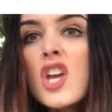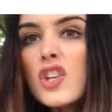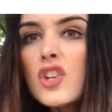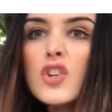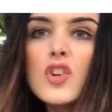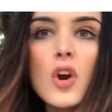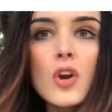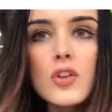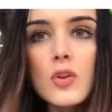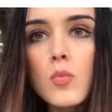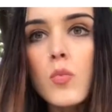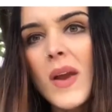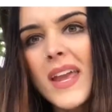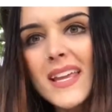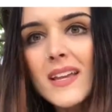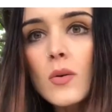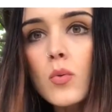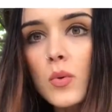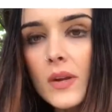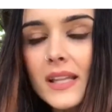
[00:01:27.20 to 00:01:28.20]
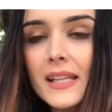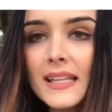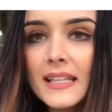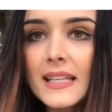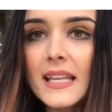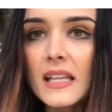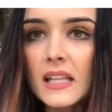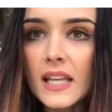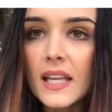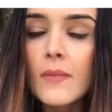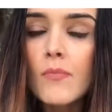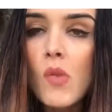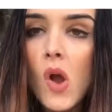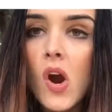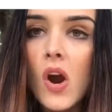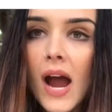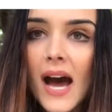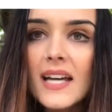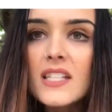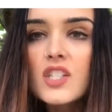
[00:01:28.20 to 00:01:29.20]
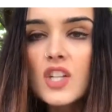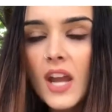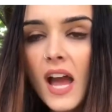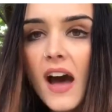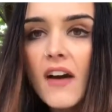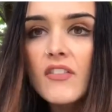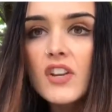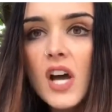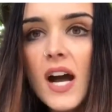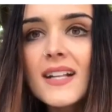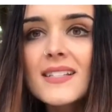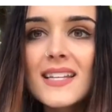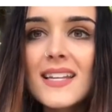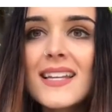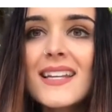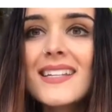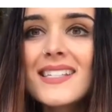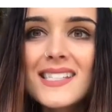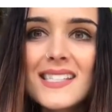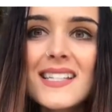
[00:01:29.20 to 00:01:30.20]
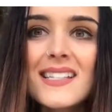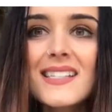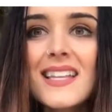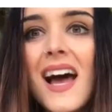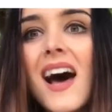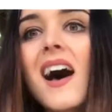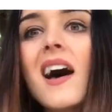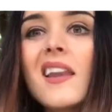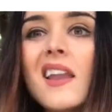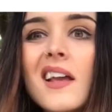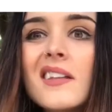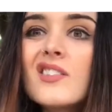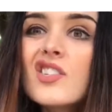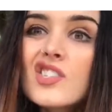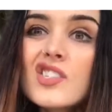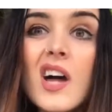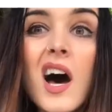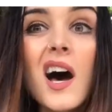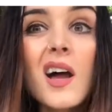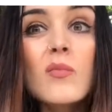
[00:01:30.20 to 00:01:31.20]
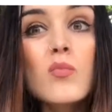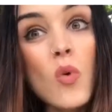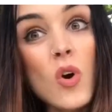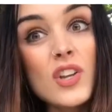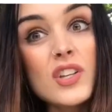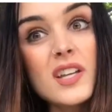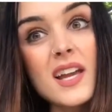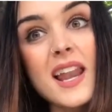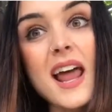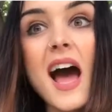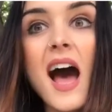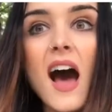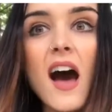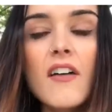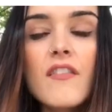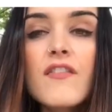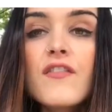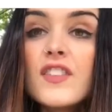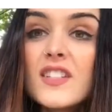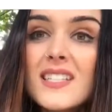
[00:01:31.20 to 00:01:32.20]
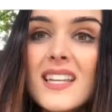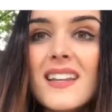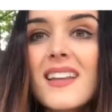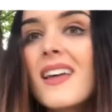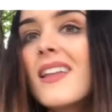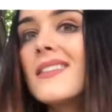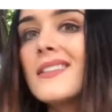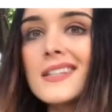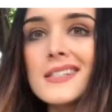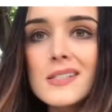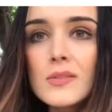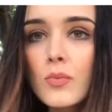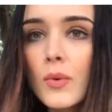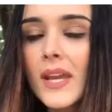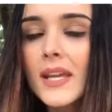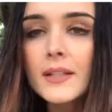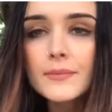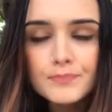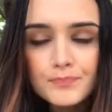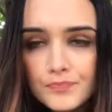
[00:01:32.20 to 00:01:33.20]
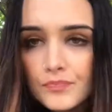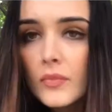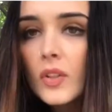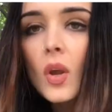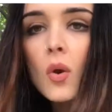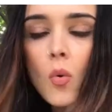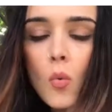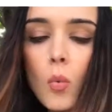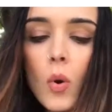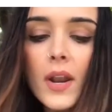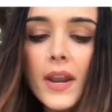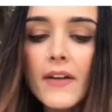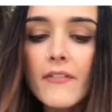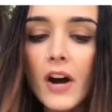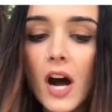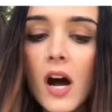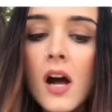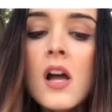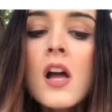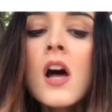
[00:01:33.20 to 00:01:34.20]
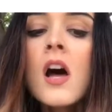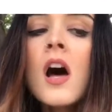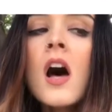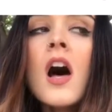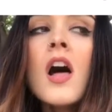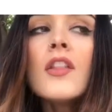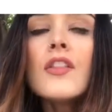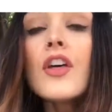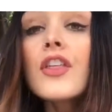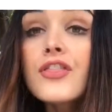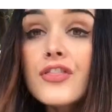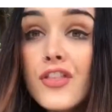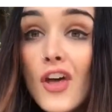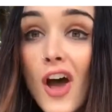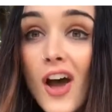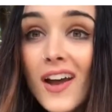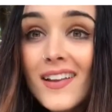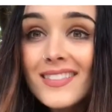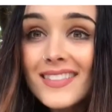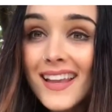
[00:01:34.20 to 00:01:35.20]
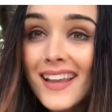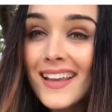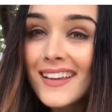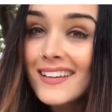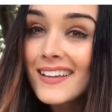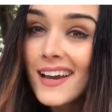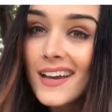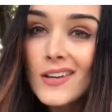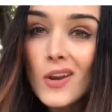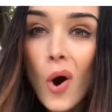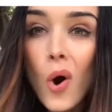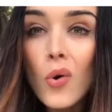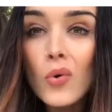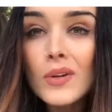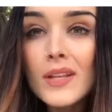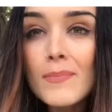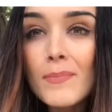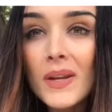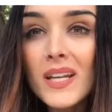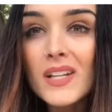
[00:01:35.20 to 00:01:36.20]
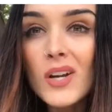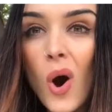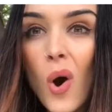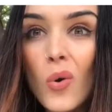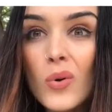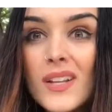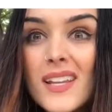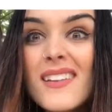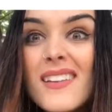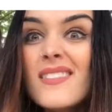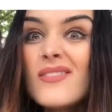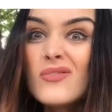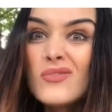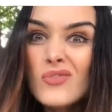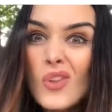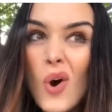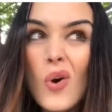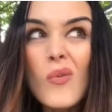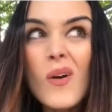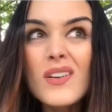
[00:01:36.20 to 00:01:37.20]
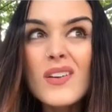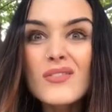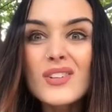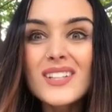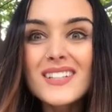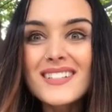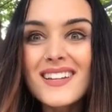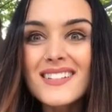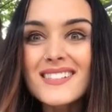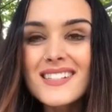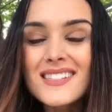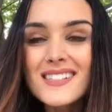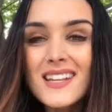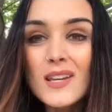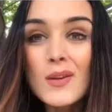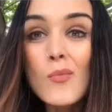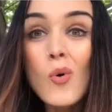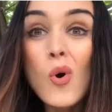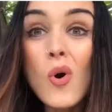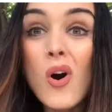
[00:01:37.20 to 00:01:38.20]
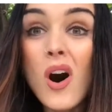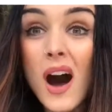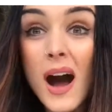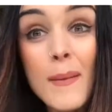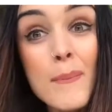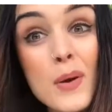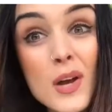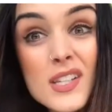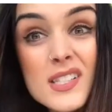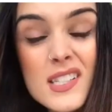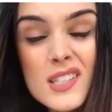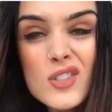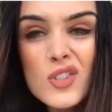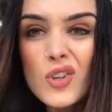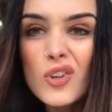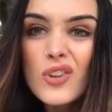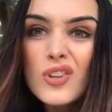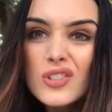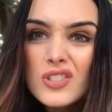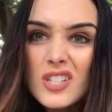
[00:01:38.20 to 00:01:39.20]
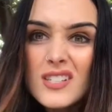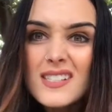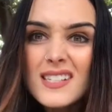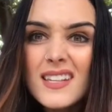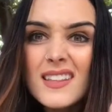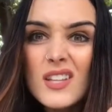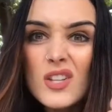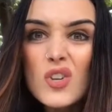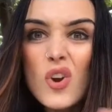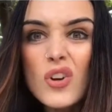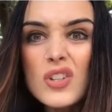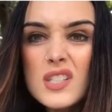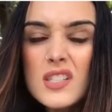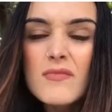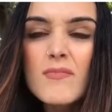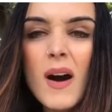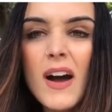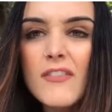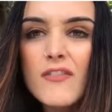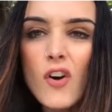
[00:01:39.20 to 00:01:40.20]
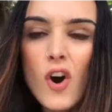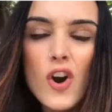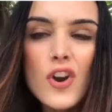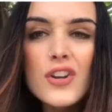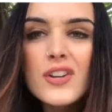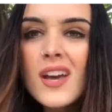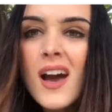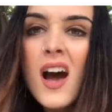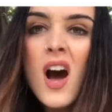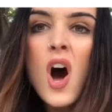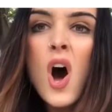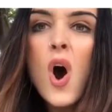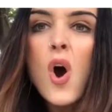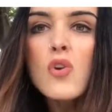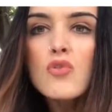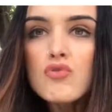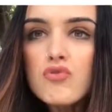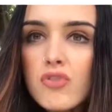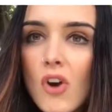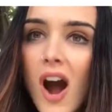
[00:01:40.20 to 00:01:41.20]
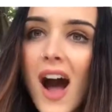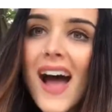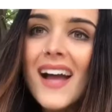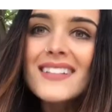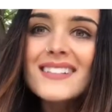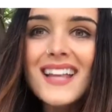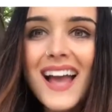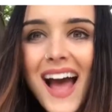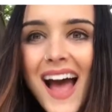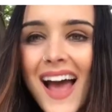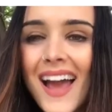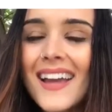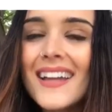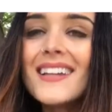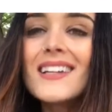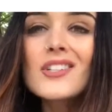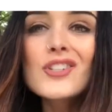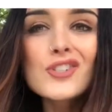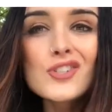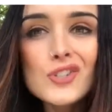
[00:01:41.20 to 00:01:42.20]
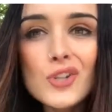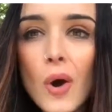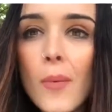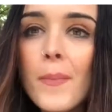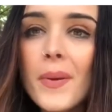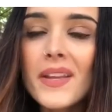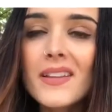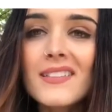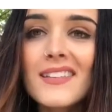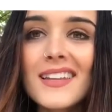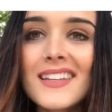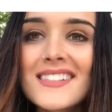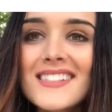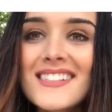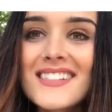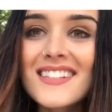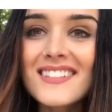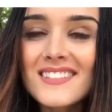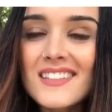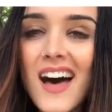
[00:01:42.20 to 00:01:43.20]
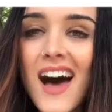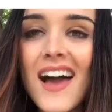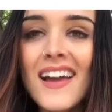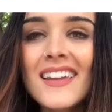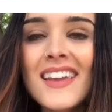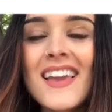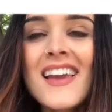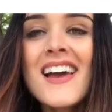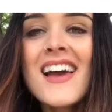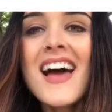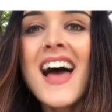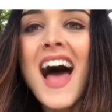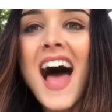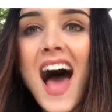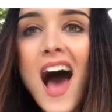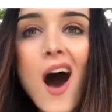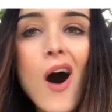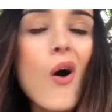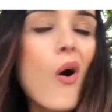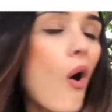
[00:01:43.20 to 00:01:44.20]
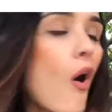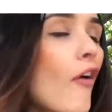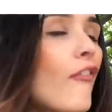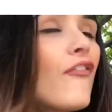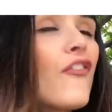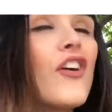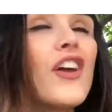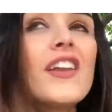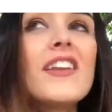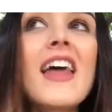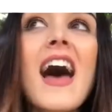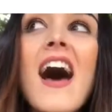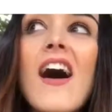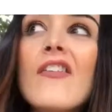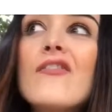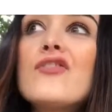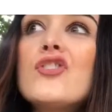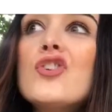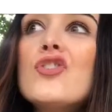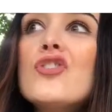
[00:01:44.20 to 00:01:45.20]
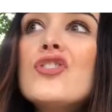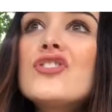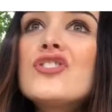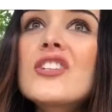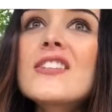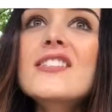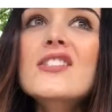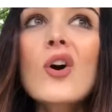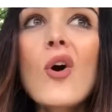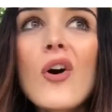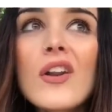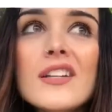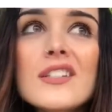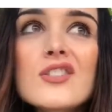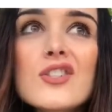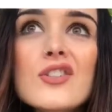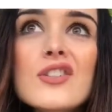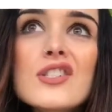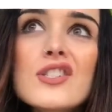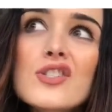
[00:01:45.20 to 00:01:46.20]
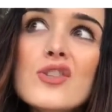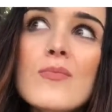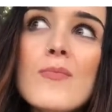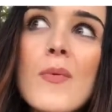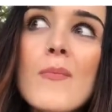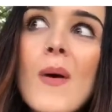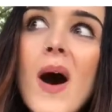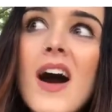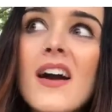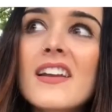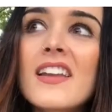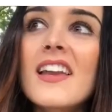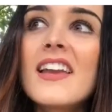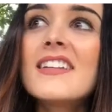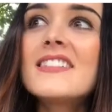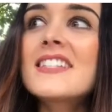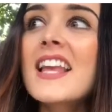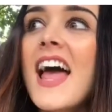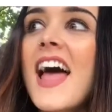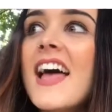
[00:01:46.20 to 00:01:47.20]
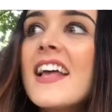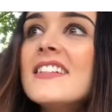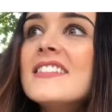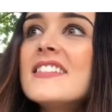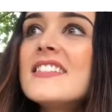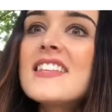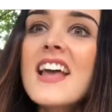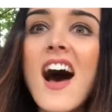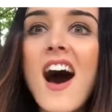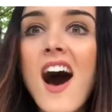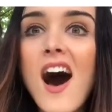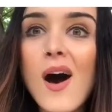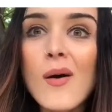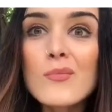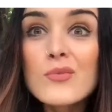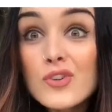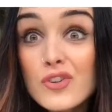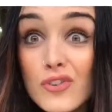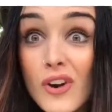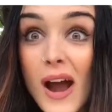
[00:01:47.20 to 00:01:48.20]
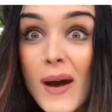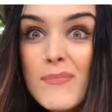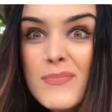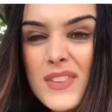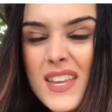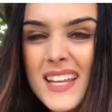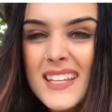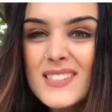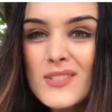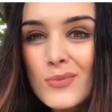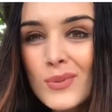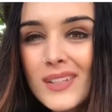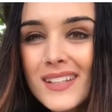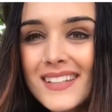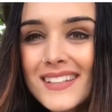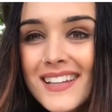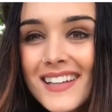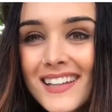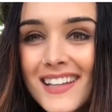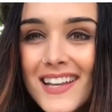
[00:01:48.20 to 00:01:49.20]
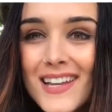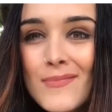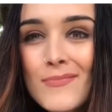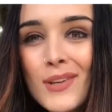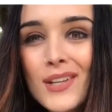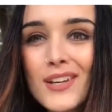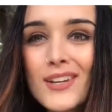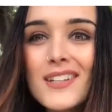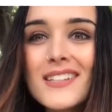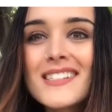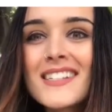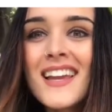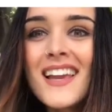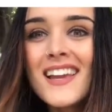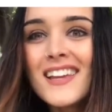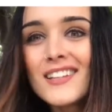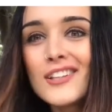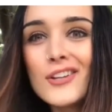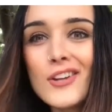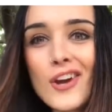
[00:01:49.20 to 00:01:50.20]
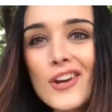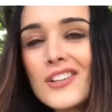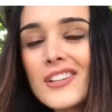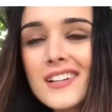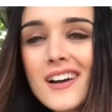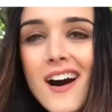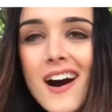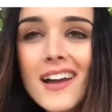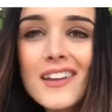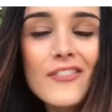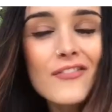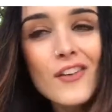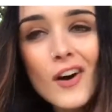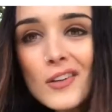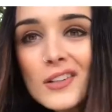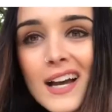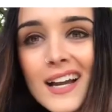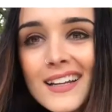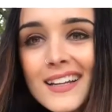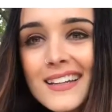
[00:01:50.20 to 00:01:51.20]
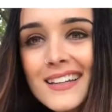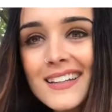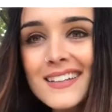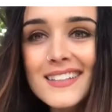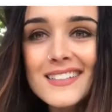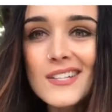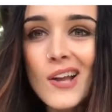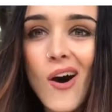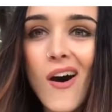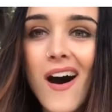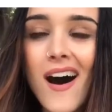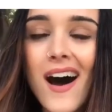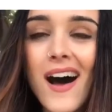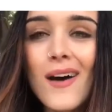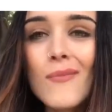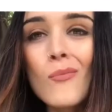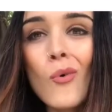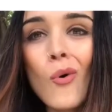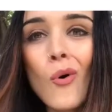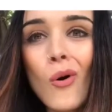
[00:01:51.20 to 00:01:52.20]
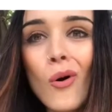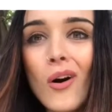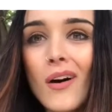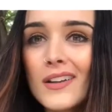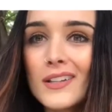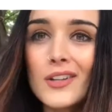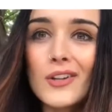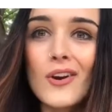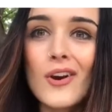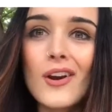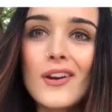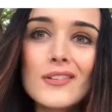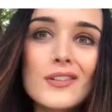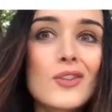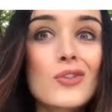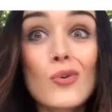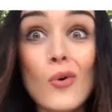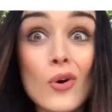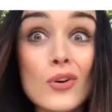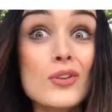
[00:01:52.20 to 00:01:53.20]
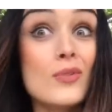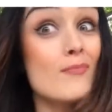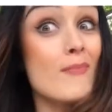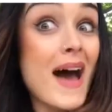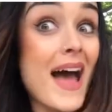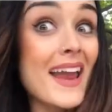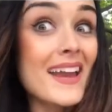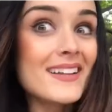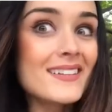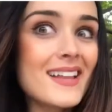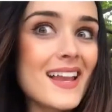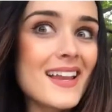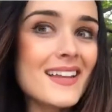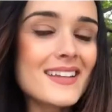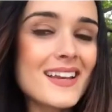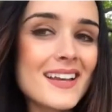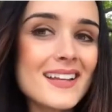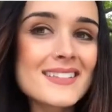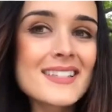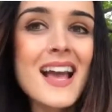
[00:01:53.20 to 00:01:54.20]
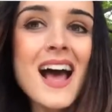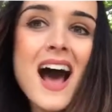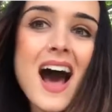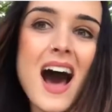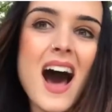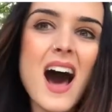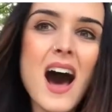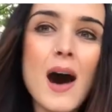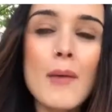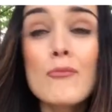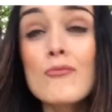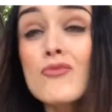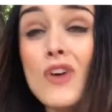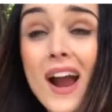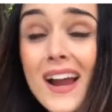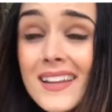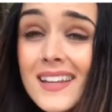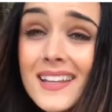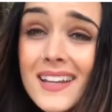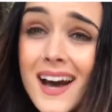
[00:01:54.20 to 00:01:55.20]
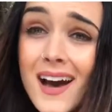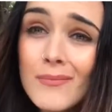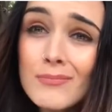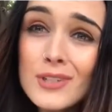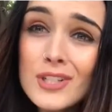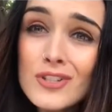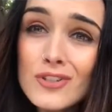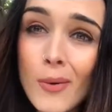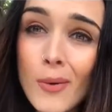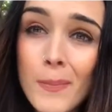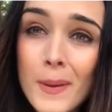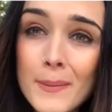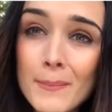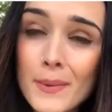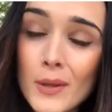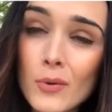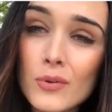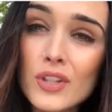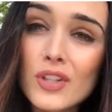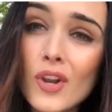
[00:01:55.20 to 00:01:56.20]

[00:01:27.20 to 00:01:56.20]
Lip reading: the week willy-nilly. All right, so have an idea, sit down and decide what you're going to have for dinner this week, whatever. The third thing, an oldie but a goldie, no one really does this anymore. I personally do, just in the notes of my phone, write a shopping list. Like, how often have you just gone into the supermarket and grabbed things willy-nilly because, you kind of felt like it at the time, or, you thought you may need it, racking up your shopping bill,